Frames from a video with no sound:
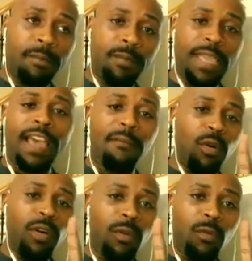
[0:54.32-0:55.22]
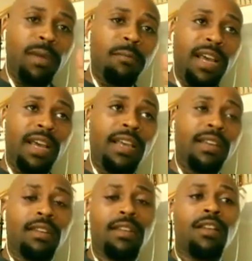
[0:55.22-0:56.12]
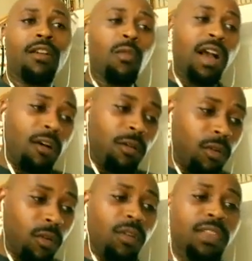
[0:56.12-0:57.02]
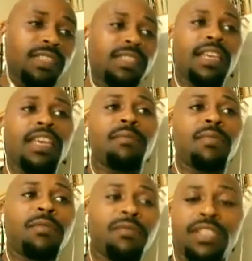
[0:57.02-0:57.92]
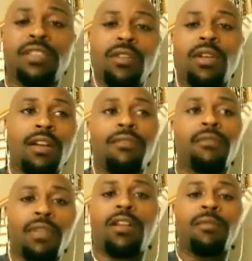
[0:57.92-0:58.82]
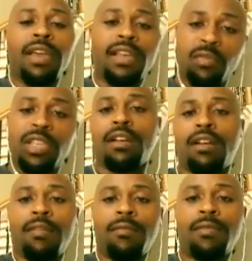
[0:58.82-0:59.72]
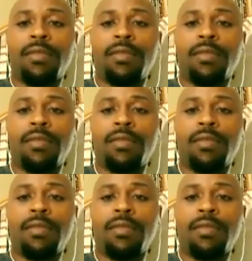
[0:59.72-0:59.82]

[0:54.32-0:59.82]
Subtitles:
They have more than one mind while on this same physical earth realm as we are.